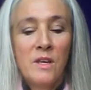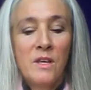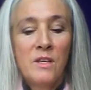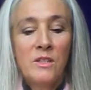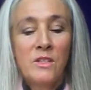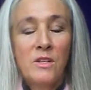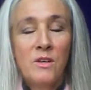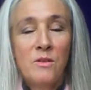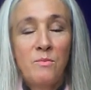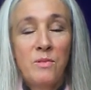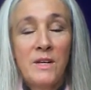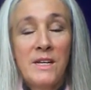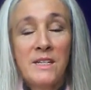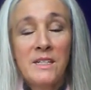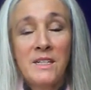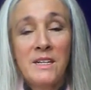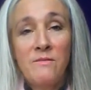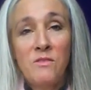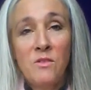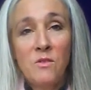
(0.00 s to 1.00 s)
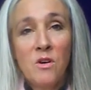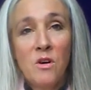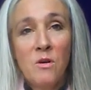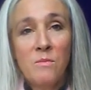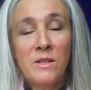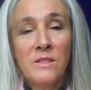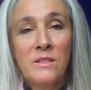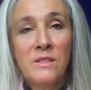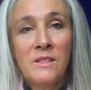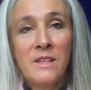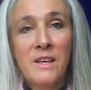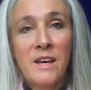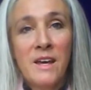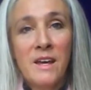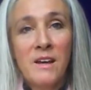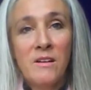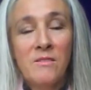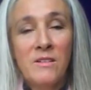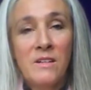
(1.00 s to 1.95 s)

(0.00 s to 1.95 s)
So please leave your comments there,